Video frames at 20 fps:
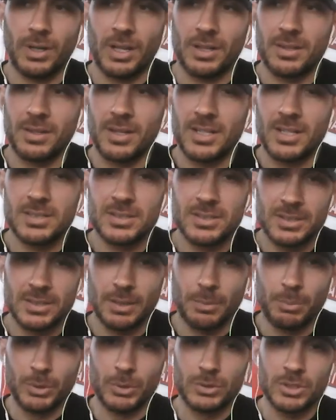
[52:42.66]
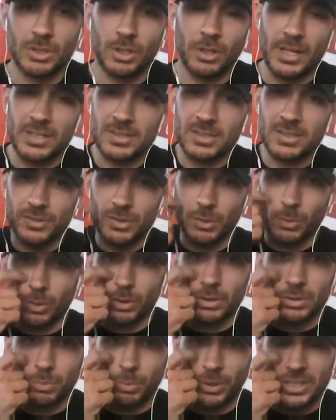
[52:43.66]
We got the nice boots and all that stuff. So
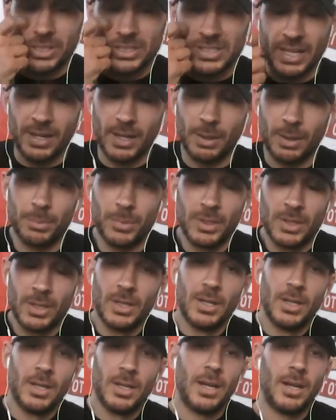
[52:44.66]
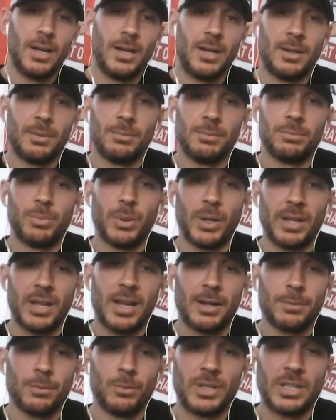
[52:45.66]
we're pretty set up.
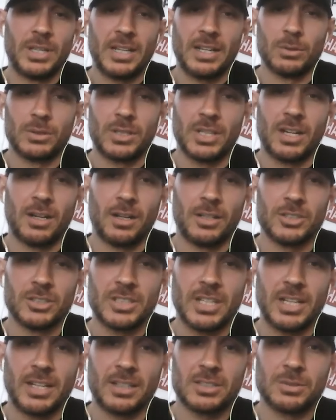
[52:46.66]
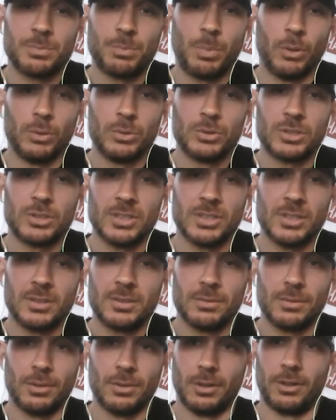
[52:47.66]
But we get out there and just get exposed
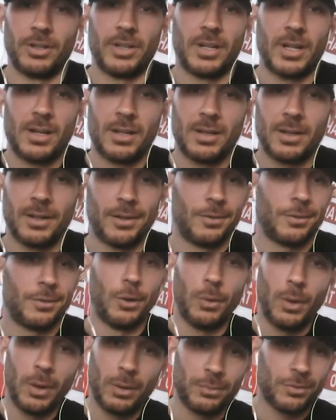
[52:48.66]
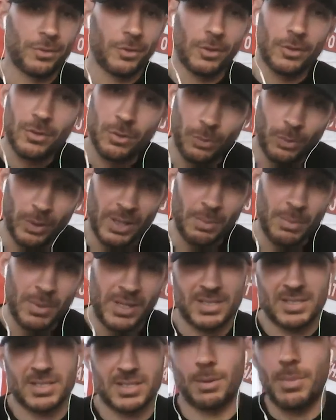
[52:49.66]
to learning how to, go out for 20
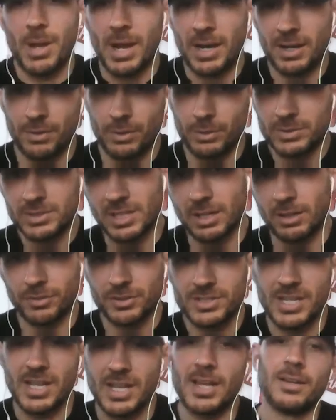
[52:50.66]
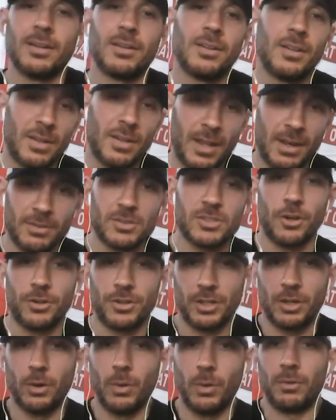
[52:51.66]
minutes, come back in the hotel for 10, and then
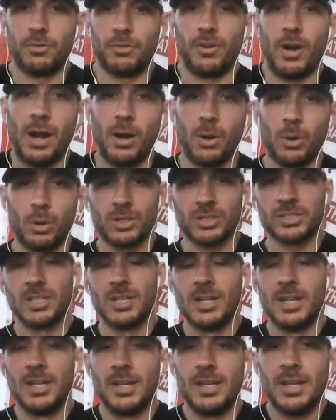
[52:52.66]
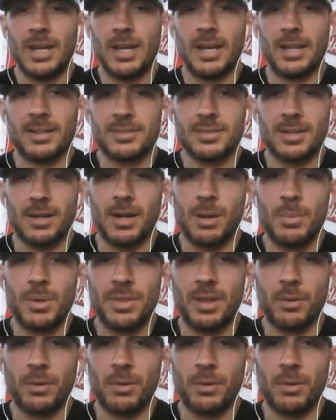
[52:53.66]
start to go out for hours at a time.